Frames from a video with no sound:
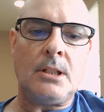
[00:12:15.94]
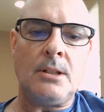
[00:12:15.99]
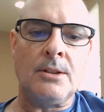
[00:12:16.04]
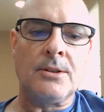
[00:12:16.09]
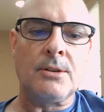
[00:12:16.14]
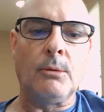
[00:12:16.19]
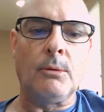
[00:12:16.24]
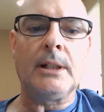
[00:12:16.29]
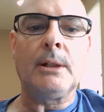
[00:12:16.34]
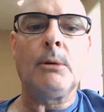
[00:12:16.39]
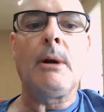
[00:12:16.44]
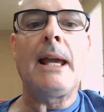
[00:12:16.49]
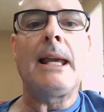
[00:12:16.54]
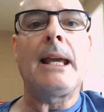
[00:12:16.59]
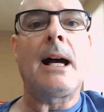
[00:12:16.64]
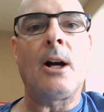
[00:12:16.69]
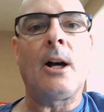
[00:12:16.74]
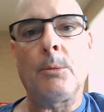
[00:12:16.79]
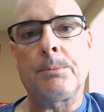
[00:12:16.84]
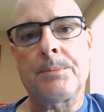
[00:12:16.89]
So anyway,
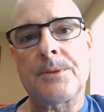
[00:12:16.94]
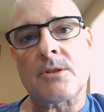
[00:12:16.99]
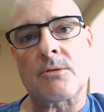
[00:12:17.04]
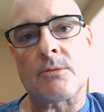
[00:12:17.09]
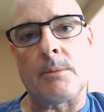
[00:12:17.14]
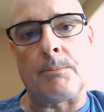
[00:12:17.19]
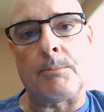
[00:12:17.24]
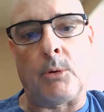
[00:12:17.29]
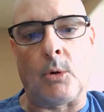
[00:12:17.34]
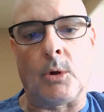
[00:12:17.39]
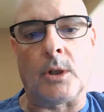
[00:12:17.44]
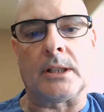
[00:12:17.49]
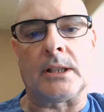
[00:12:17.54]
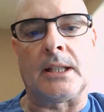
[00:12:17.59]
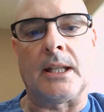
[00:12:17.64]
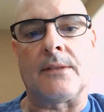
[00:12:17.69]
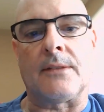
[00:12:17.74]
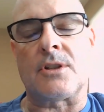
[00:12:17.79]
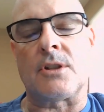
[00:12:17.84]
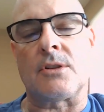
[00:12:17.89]
I hope this report
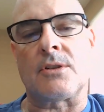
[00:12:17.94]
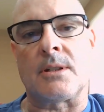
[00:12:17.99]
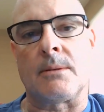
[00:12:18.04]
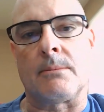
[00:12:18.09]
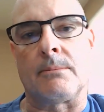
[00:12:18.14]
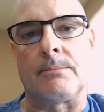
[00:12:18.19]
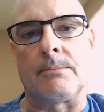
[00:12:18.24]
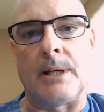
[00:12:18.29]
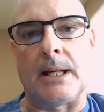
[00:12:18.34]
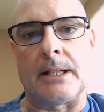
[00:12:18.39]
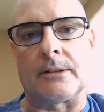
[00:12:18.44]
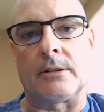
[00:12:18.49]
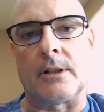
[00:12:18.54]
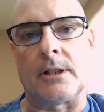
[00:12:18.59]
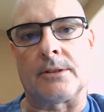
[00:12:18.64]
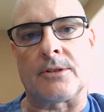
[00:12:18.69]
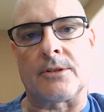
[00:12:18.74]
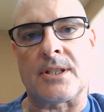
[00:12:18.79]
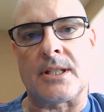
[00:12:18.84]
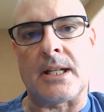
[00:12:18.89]
gives you some better
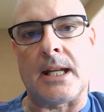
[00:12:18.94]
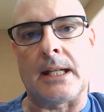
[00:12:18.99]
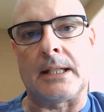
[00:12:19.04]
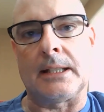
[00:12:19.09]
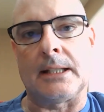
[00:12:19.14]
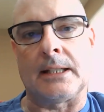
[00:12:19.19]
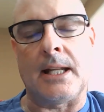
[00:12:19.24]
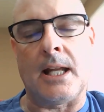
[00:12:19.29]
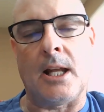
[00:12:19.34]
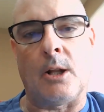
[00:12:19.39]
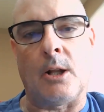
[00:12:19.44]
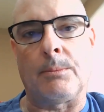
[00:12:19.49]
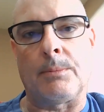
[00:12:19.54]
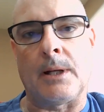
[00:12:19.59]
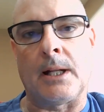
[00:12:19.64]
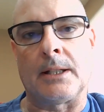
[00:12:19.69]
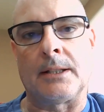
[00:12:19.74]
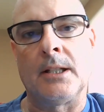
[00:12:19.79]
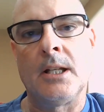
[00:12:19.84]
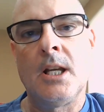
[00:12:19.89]
understanding and help
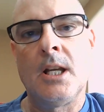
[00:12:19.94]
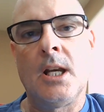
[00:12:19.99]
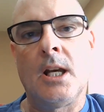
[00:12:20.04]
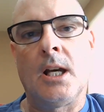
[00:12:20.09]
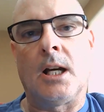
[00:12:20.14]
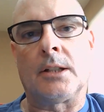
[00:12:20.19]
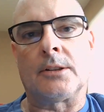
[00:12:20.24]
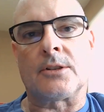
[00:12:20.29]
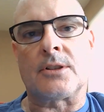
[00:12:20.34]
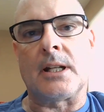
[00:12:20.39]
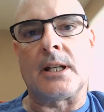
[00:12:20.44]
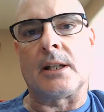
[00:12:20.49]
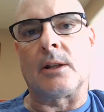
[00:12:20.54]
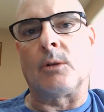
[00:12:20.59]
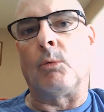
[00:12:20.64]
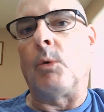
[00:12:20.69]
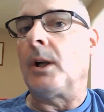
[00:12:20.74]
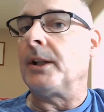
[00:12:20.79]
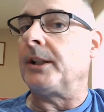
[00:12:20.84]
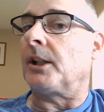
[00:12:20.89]
on
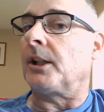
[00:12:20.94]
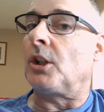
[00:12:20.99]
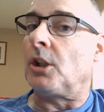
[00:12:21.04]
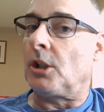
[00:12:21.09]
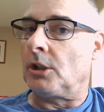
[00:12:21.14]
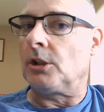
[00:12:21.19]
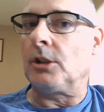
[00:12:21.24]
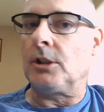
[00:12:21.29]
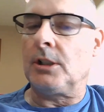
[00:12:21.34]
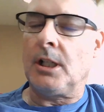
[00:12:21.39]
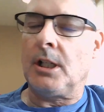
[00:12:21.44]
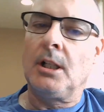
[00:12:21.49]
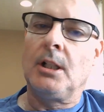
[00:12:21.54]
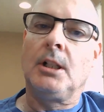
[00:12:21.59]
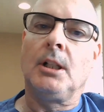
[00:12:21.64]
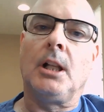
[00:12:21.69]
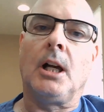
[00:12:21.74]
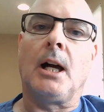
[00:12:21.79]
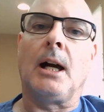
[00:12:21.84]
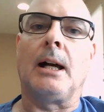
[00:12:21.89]
understanding what occurred,
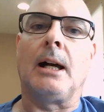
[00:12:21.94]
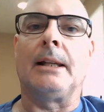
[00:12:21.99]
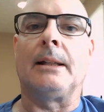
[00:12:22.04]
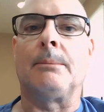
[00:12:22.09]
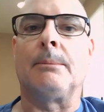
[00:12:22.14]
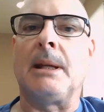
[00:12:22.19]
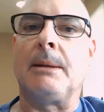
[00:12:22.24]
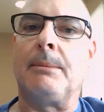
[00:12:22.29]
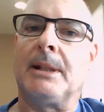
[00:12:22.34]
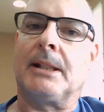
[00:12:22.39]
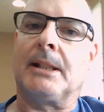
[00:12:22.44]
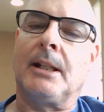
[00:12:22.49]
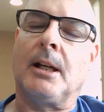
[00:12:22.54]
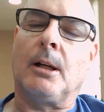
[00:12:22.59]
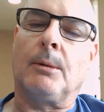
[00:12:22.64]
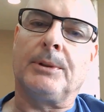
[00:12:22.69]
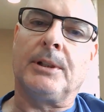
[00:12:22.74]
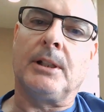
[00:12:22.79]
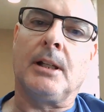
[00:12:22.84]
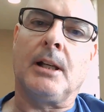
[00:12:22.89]
and maybe can
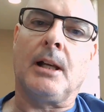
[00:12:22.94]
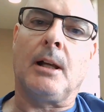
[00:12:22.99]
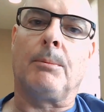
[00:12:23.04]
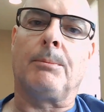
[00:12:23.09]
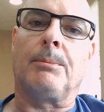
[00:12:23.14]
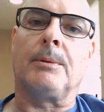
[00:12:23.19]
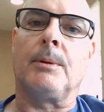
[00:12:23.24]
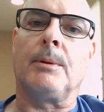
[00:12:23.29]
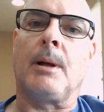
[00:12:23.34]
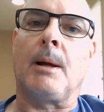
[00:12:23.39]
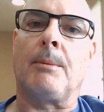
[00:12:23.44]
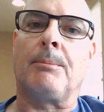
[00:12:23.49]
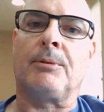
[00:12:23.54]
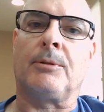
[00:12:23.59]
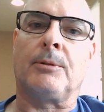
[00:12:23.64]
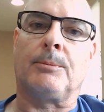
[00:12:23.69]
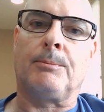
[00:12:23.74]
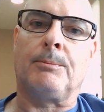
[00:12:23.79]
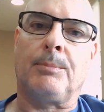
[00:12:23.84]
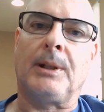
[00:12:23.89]
help
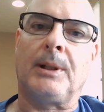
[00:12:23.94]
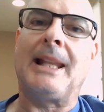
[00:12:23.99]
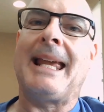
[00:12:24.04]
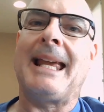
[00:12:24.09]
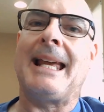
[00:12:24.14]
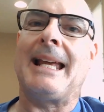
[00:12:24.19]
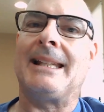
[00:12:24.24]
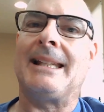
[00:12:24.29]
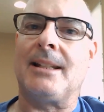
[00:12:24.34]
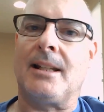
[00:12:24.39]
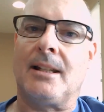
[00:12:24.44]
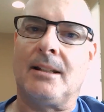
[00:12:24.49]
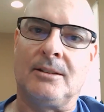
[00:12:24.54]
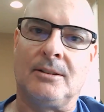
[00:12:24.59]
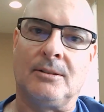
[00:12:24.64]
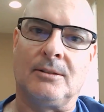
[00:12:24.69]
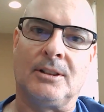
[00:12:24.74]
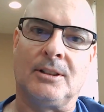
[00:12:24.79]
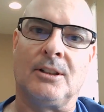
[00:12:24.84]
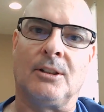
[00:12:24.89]
plan
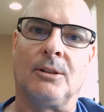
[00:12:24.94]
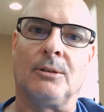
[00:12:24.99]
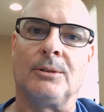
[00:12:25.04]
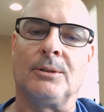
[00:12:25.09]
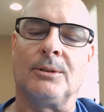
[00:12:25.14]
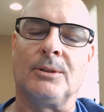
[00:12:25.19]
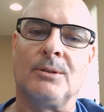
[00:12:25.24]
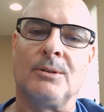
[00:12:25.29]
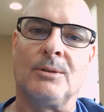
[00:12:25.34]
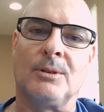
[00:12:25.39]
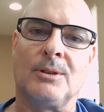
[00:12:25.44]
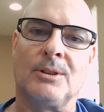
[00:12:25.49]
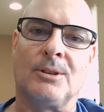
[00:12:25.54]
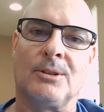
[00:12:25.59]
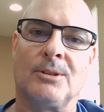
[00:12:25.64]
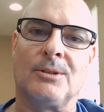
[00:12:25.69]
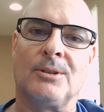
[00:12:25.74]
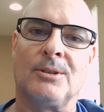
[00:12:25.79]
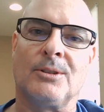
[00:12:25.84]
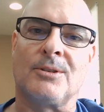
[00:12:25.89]

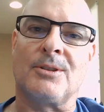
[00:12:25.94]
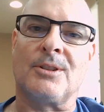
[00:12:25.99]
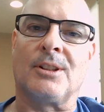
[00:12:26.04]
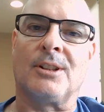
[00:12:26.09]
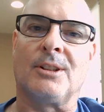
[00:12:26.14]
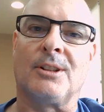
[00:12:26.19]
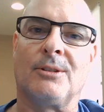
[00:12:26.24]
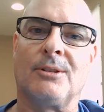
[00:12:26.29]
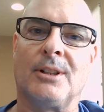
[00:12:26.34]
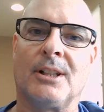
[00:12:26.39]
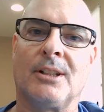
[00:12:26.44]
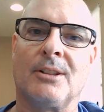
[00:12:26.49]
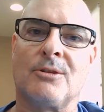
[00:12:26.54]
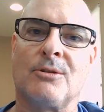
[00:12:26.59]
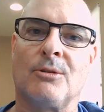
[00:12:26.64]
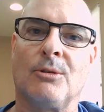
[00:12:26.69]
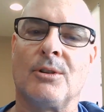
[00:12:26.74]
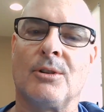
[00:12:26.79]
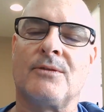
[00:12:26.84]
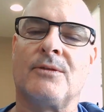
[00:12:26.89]
your security
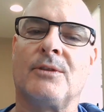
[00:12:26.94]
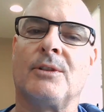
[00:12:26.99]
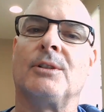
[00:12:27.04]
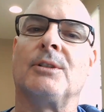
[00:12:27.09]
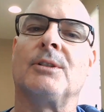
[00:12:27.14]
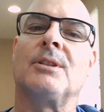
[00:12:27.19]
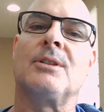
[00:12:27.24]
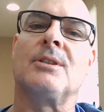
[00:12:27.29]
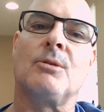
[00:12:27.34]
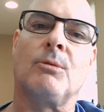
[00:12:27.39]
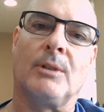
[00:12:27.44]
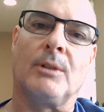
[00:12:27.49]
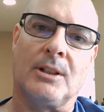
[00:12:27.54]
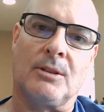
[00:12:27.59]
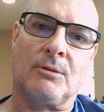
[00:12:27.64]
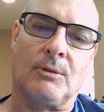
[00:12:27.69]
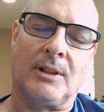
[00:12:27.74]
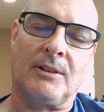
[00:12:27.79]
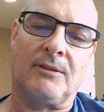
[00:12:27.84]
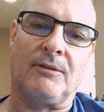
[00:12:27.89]
controls for
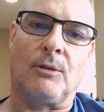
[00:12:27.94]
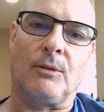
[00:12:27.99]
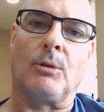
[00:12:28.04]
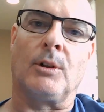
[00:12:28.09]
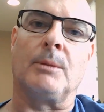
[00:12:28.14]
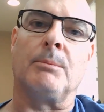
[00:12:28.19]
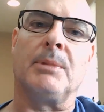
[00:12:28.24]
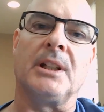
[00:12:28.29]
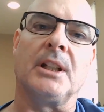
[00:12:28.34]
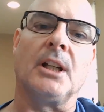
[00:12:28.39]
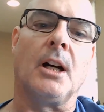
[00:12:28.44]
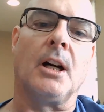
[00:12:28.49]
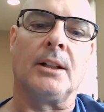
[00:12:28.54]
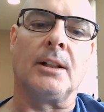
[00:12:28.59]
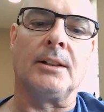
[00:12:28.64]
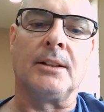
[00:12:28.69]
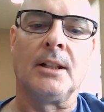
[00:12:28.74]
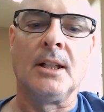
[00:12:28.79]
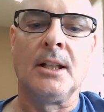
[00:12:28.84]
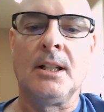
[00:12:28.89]
2024 and
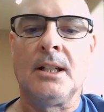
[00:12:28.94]
beyond.